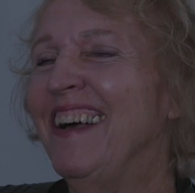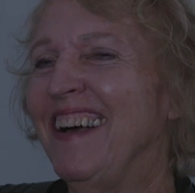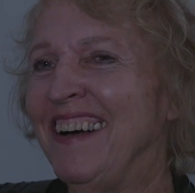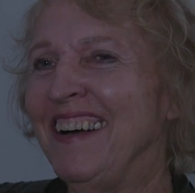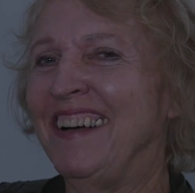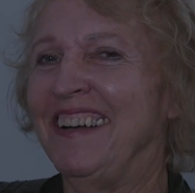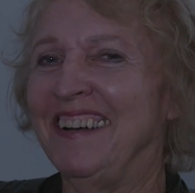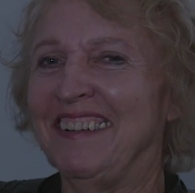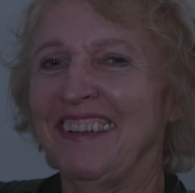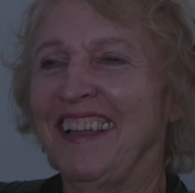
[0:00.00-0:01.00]
Mm because um,
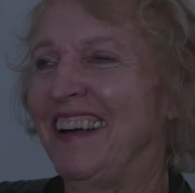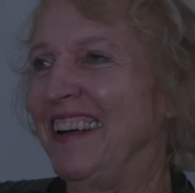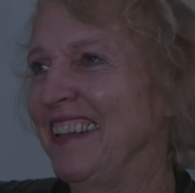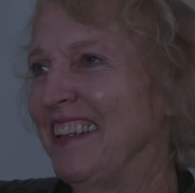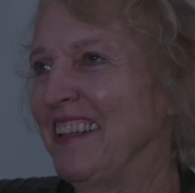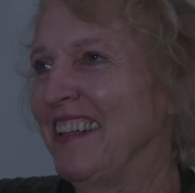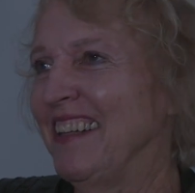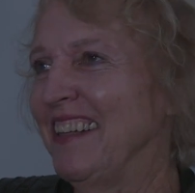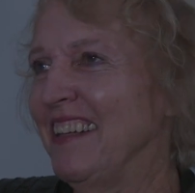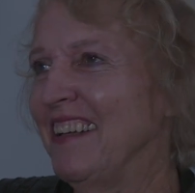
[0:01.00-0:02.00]
oh, that's God. a choose your own
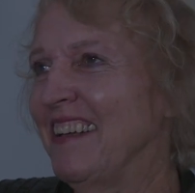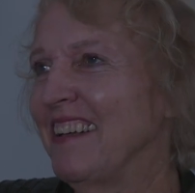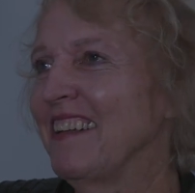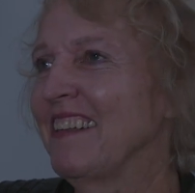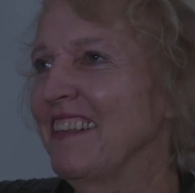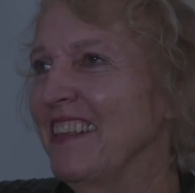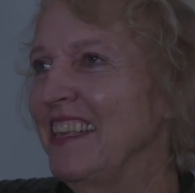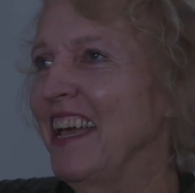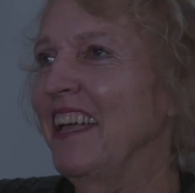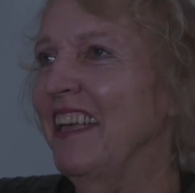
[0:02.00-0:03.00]
adventure that game,
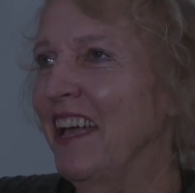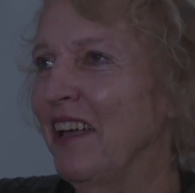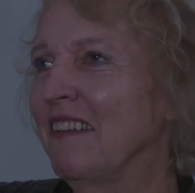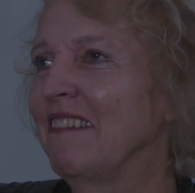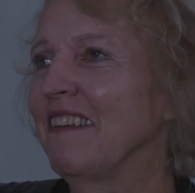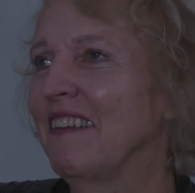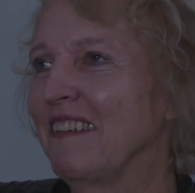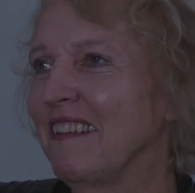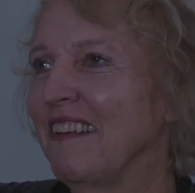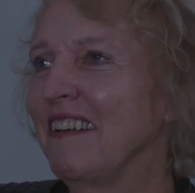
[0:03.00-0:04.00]
yeah, isn't yeah. it? You know,
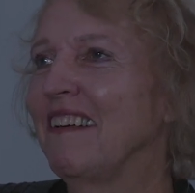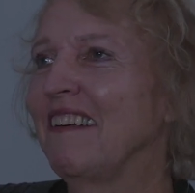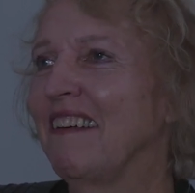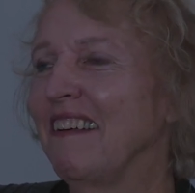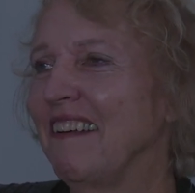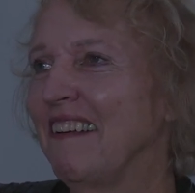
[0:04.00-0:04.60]
you, you, press this